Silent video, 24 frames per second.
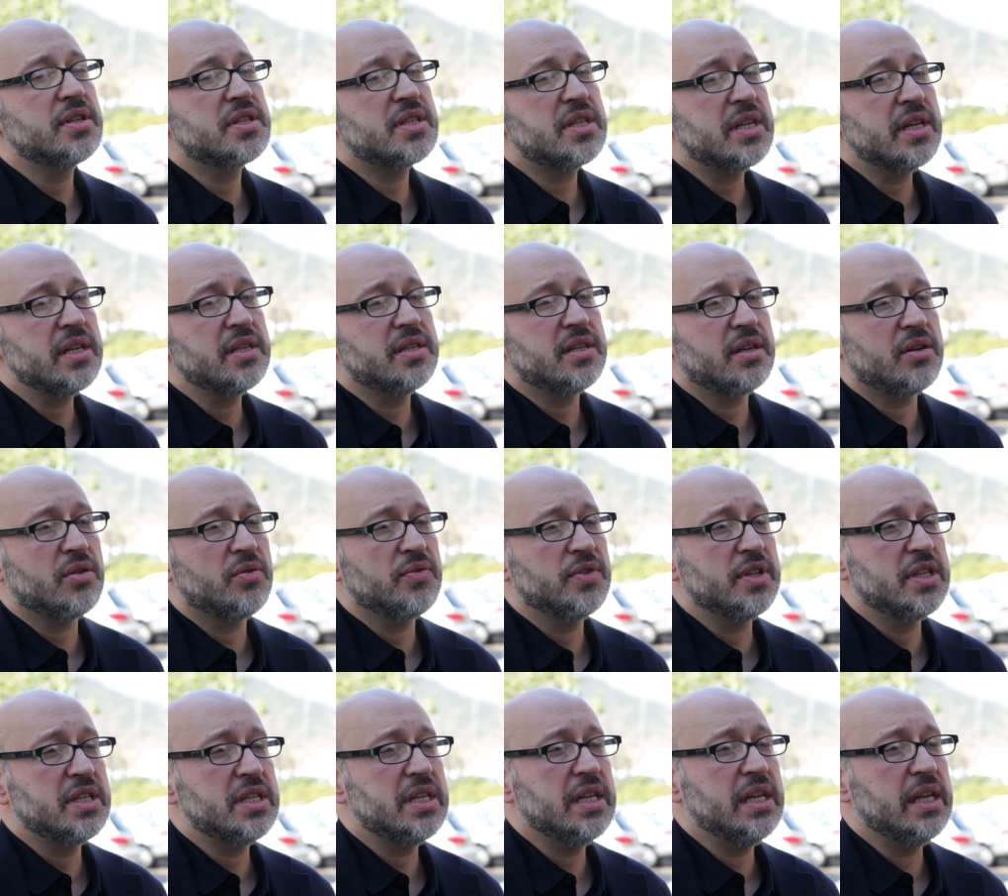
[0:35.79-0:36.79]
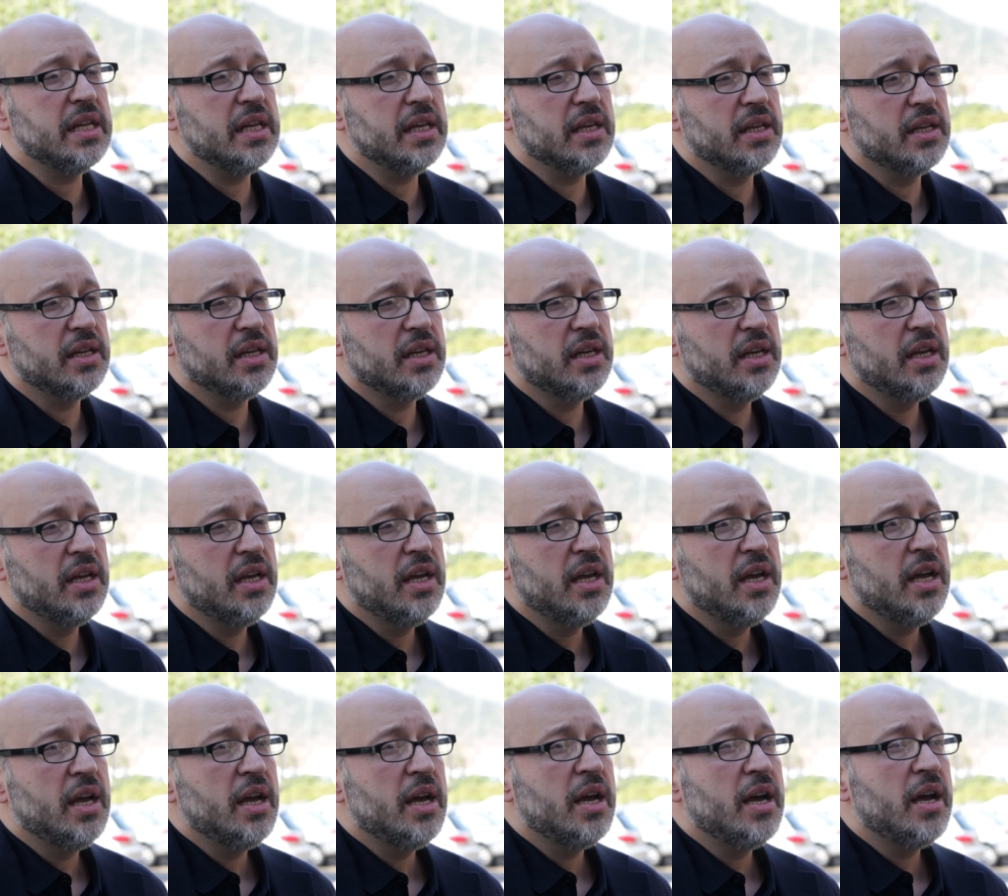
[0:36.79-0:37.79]
the center of the city.
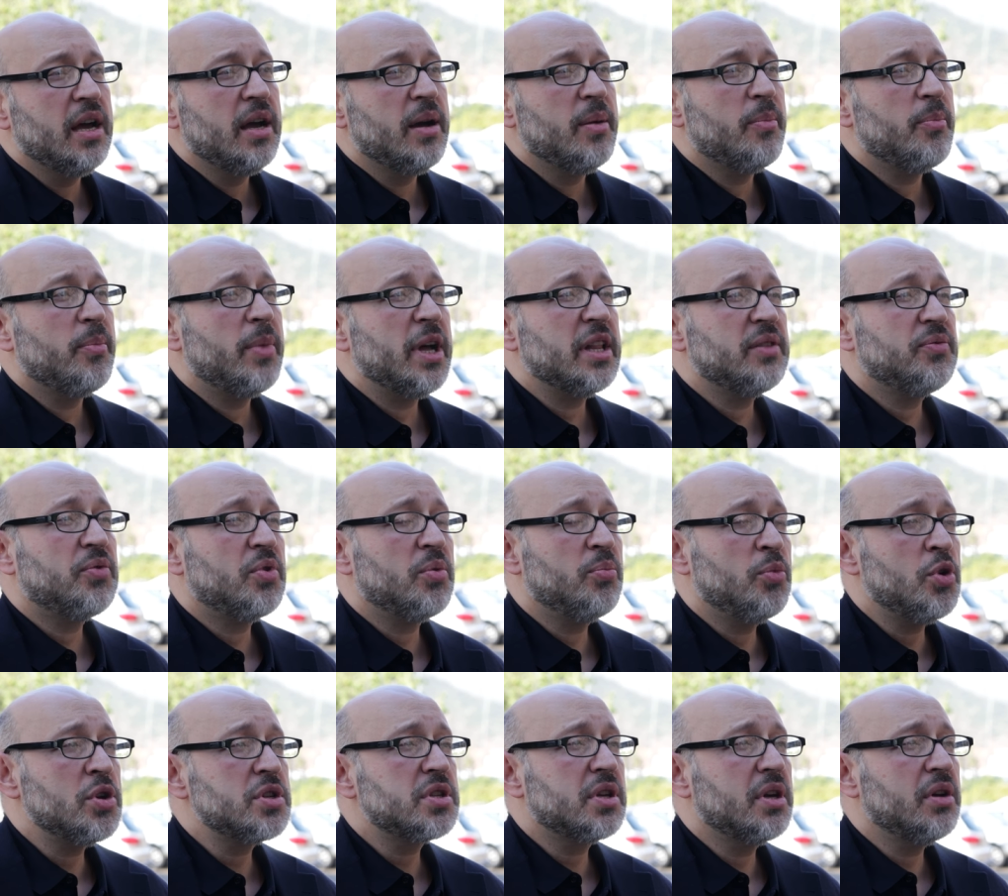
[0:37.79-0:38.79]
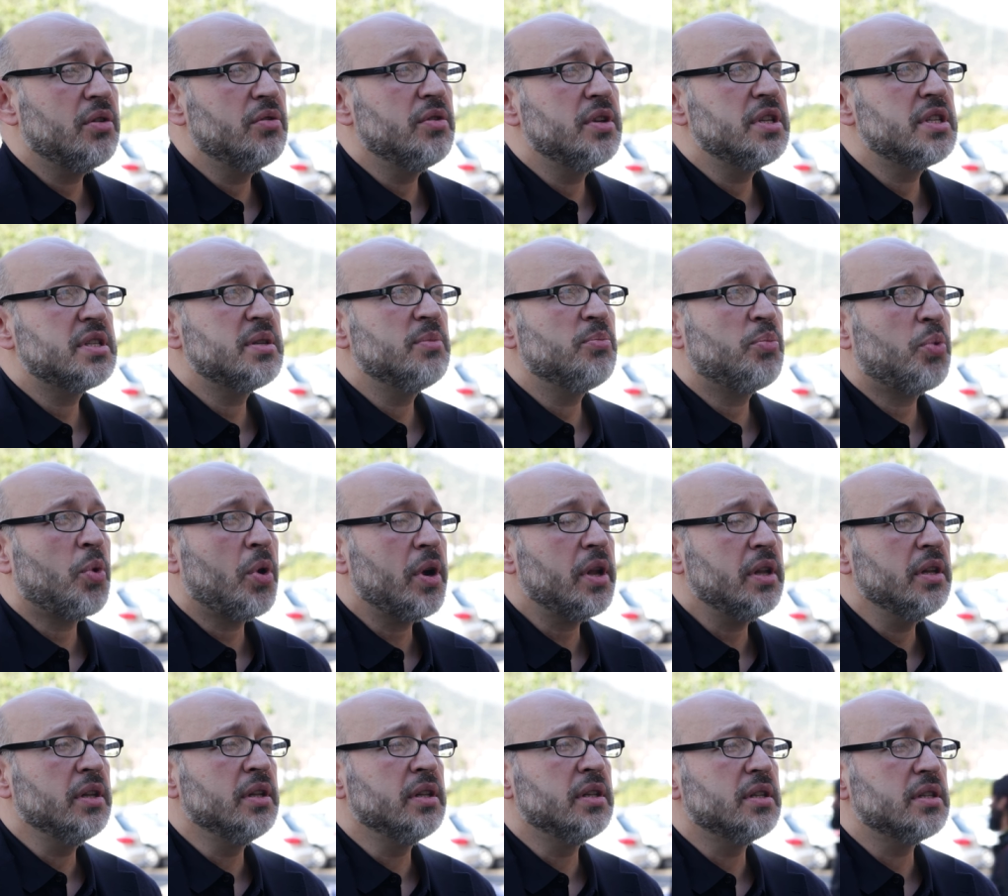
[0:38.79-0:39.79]
But for Moscow, it's
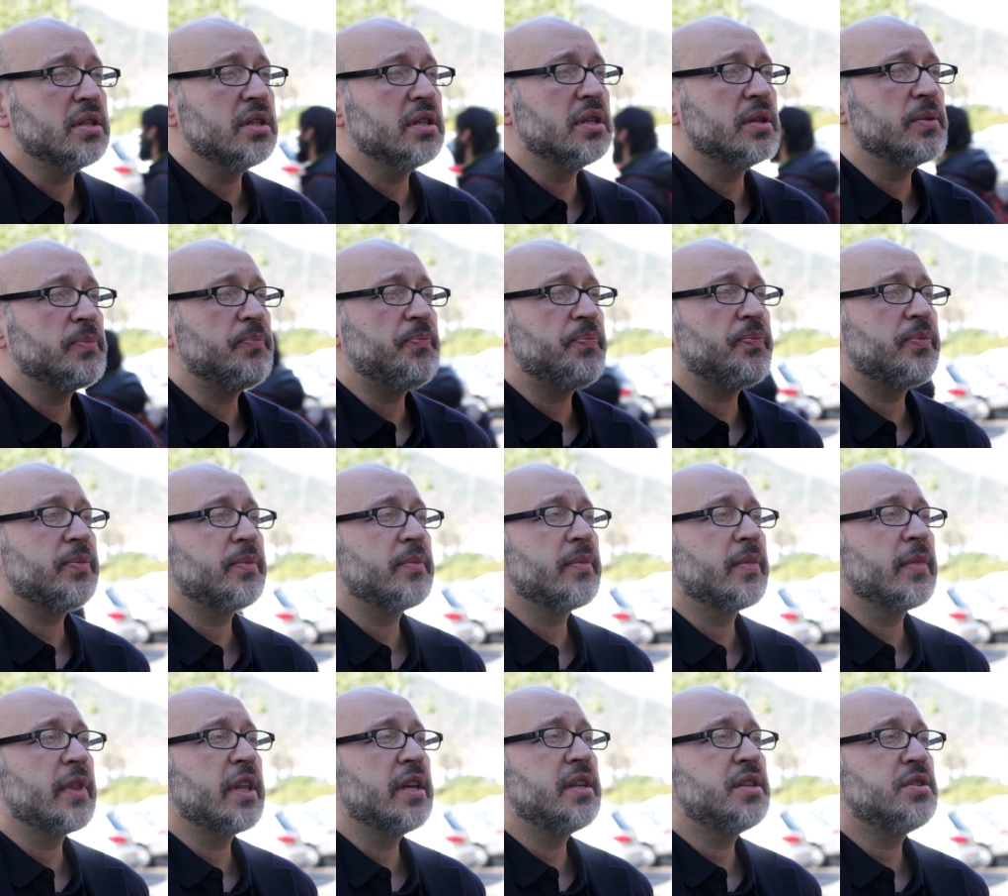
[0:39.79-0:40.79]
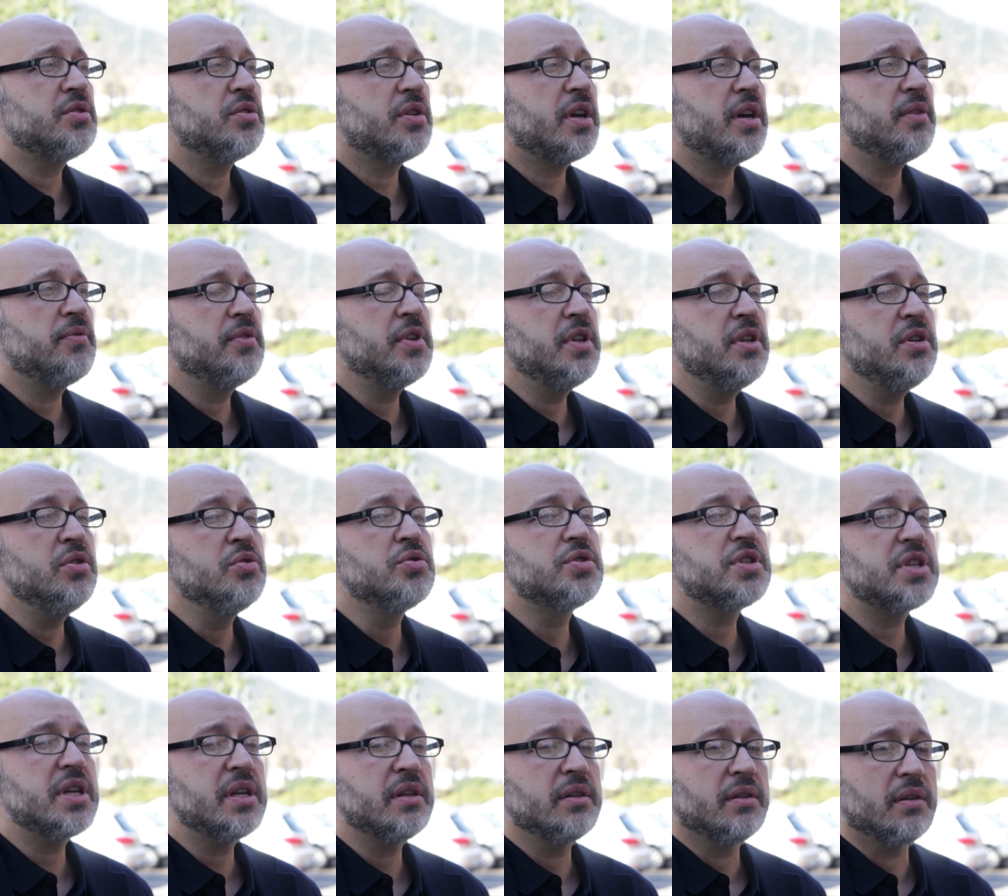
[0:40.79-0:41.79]
important to have a new
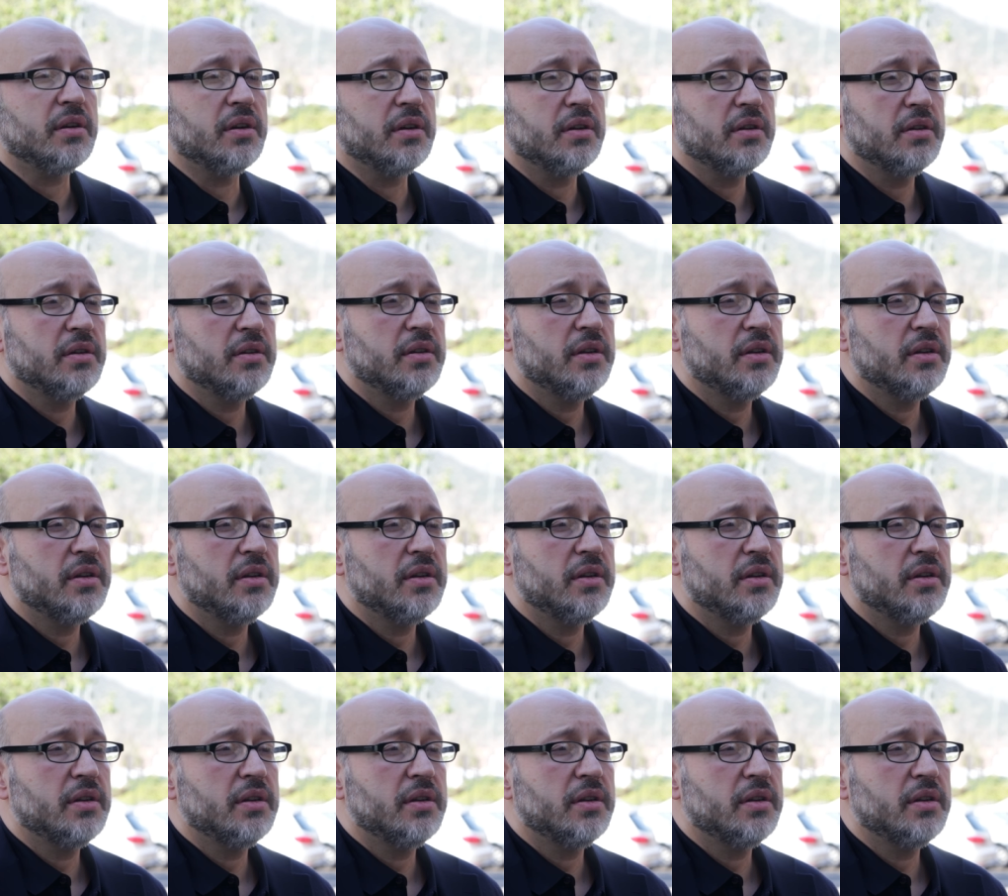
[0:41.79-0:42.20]
center.